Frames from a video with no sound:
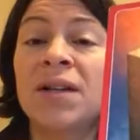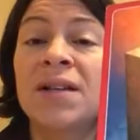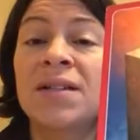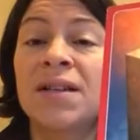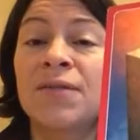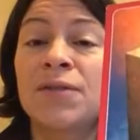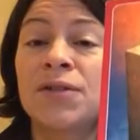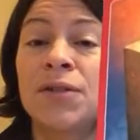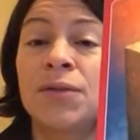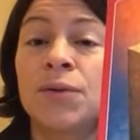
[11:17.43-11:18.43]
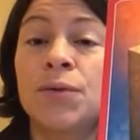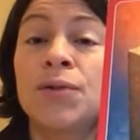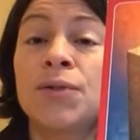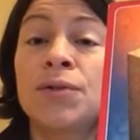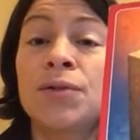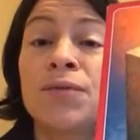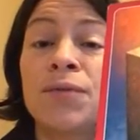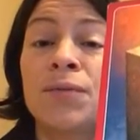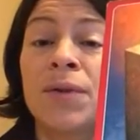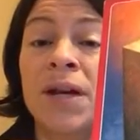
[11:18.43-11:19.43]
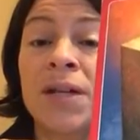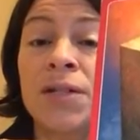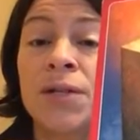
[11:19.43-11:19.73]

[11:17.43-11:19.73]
that is given to you. You deserve the raise.